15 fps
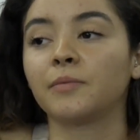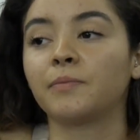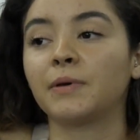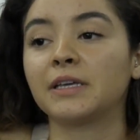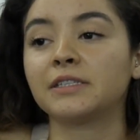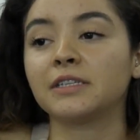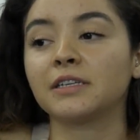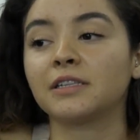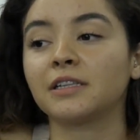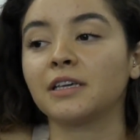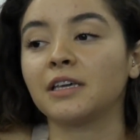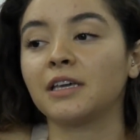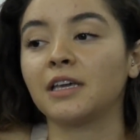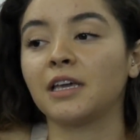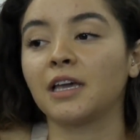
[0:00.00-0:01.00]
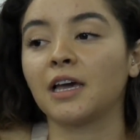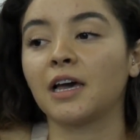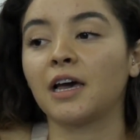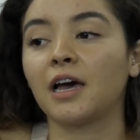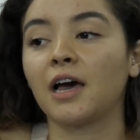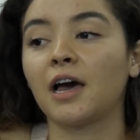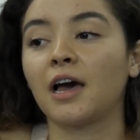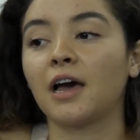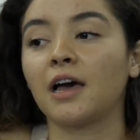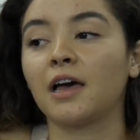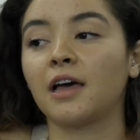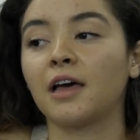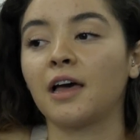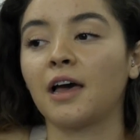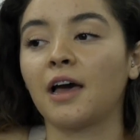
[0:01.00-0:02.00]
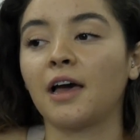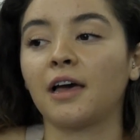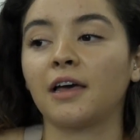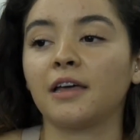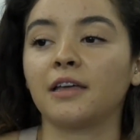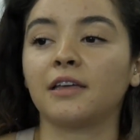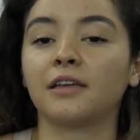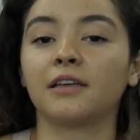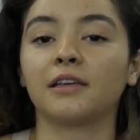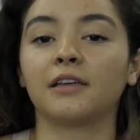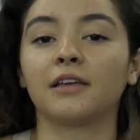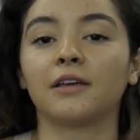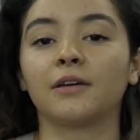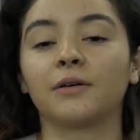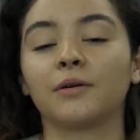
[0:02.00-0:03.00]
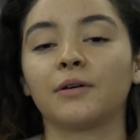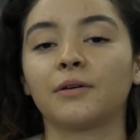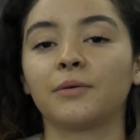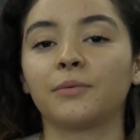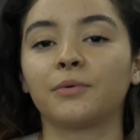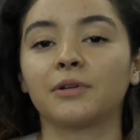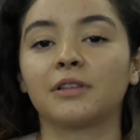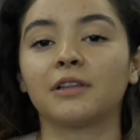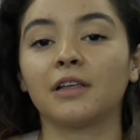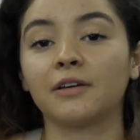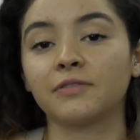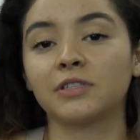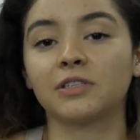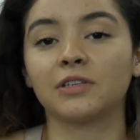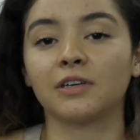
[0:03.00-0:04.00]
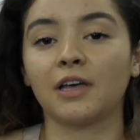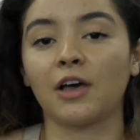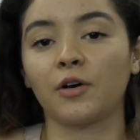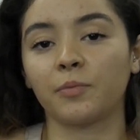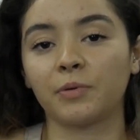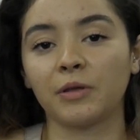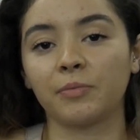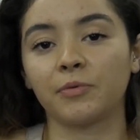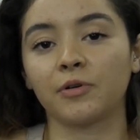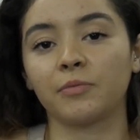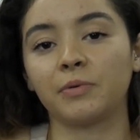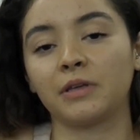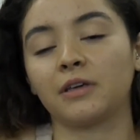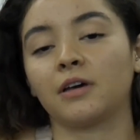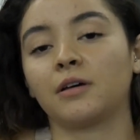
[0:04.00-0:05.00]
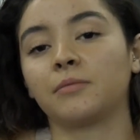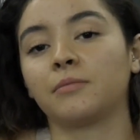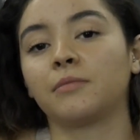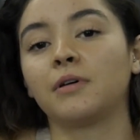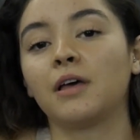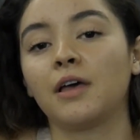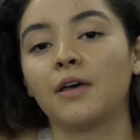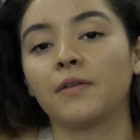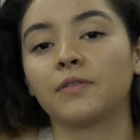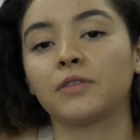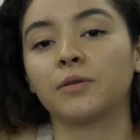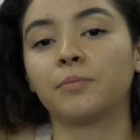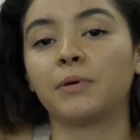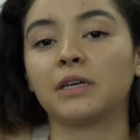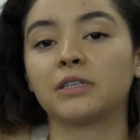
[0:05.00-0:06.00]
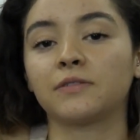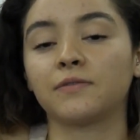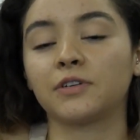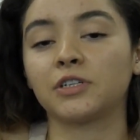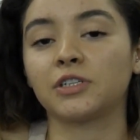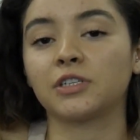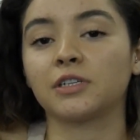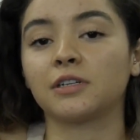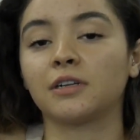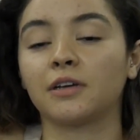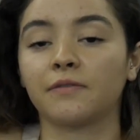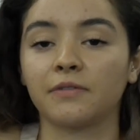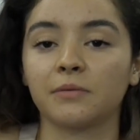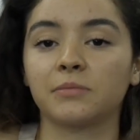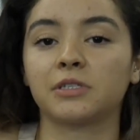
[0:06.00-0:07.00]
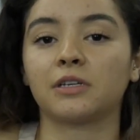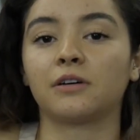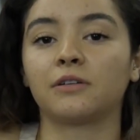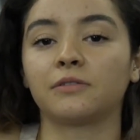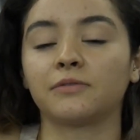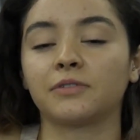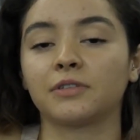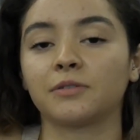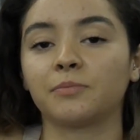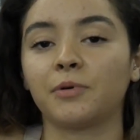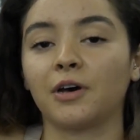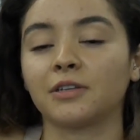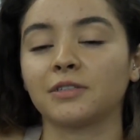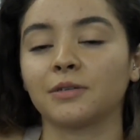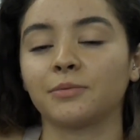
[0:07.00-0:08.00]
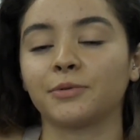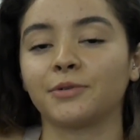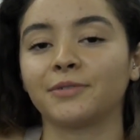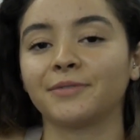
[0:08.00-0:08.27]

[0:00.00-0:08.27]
Basically, I would love to help people become the best version of themselves possible.